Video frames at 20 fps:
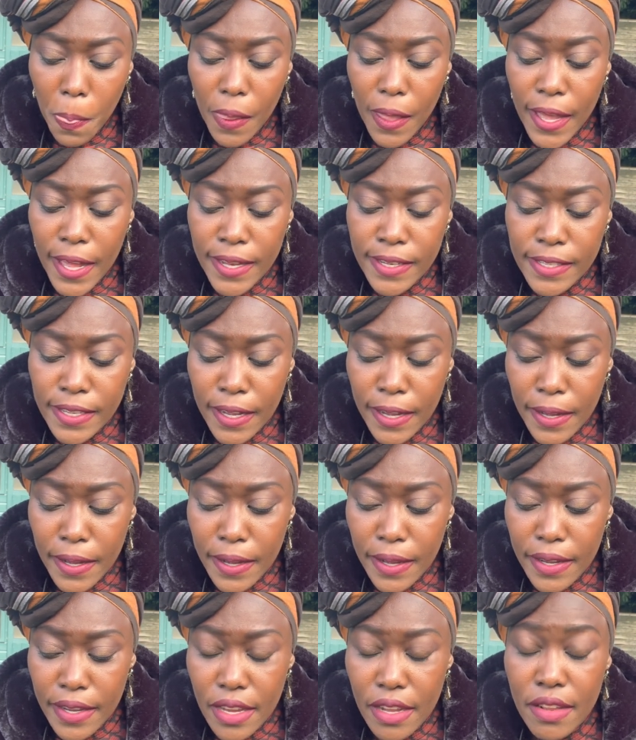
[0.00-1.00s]
And
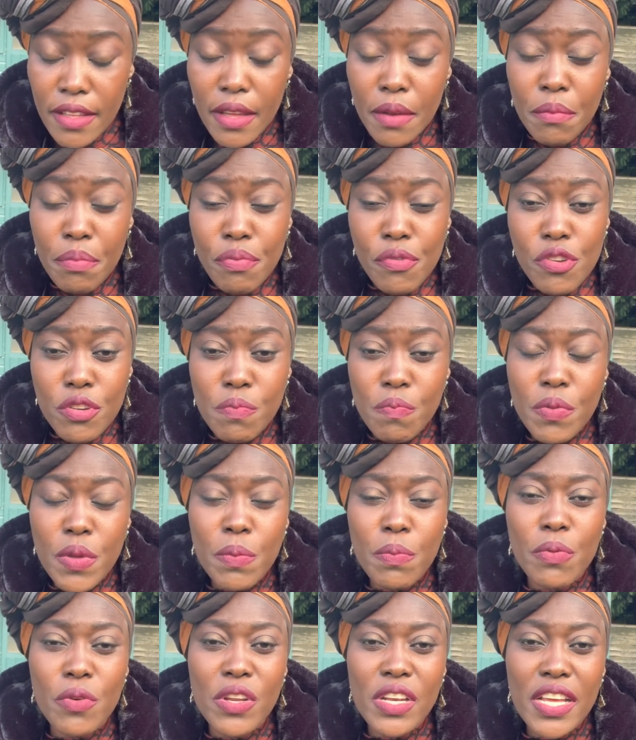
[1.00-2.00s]
it can put
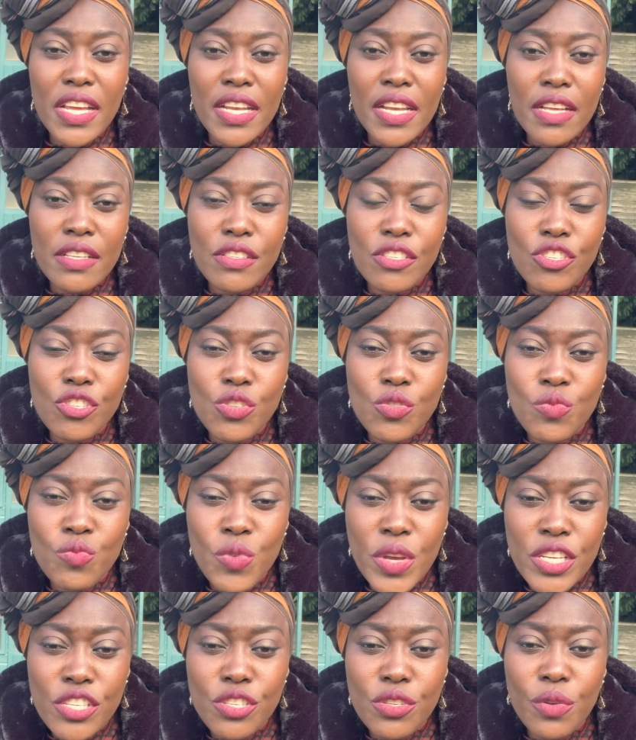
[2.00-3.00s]
people in a
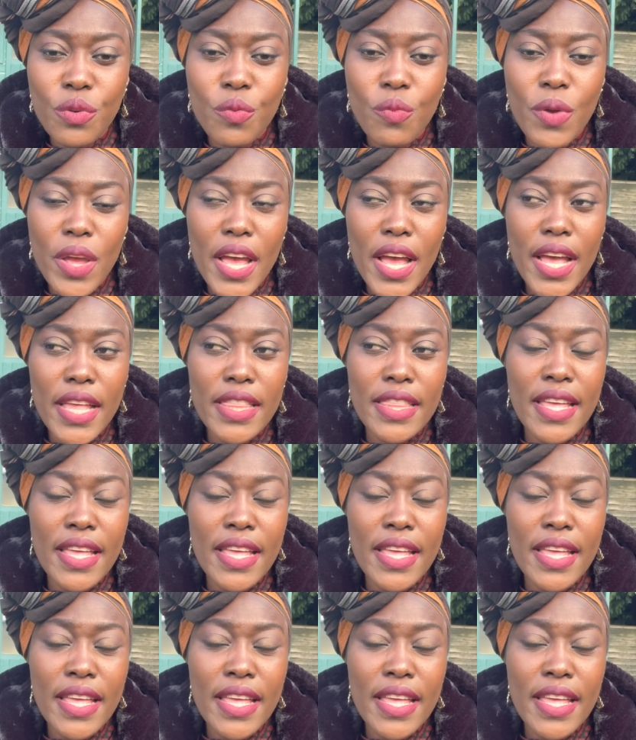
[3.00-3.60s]
situation where